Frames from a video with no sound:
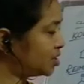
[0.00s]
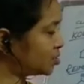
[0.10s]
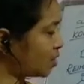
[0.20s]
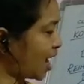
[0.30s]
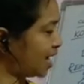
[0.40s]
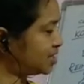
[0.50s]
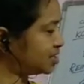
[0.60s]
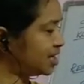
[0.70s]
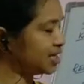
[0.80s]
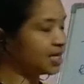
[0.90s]
So
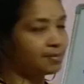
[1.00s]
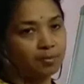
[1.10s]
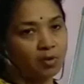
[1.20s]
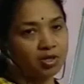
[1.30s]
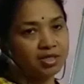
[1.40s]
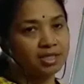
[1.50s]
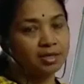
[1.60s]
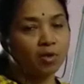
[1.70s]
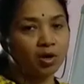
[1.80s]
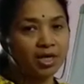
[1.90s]
alternate double bonds. The
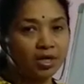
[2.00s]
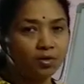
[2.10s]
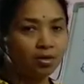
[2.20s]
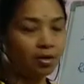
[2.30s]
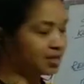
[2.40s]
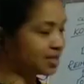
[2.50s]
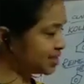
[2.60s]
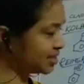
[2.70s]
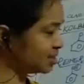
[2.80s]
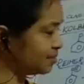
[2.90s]
molecule or the
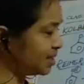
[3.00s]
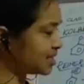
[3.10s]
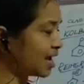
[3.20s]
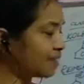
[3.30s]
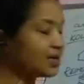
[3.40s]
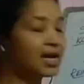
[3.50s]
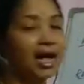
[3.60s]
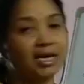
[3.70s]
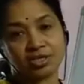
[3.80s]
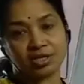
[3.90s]
system is having
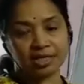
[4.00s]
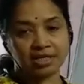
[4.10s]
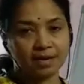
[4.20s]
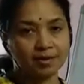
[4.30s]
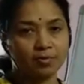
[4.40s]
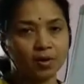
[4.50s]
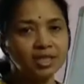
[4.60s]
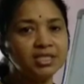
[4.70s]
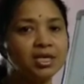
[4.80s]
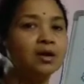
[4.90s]
alternate double
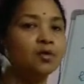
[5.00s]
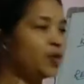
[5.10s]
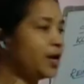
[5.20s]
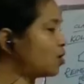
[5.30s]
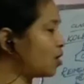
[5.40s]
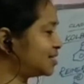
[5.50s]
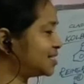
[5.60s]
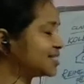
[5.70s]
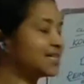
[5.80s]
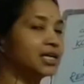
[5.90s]
bonds. We call
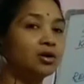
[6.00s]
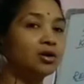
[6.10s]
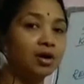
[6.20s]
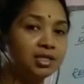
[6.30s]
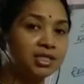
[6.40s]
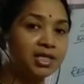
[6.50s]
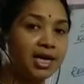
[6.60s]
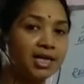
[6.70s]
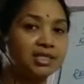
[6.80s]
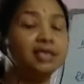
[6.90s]
this as a
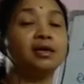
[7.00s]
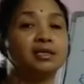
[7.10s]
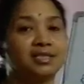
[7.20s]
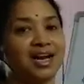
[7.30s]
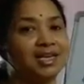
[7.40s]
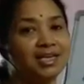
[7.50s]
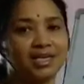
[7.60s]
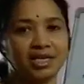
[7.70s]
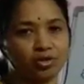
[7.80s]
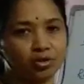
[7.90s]
conjugated
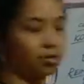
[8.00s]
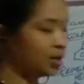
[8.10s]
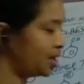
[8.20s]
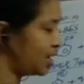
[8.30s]
diketone.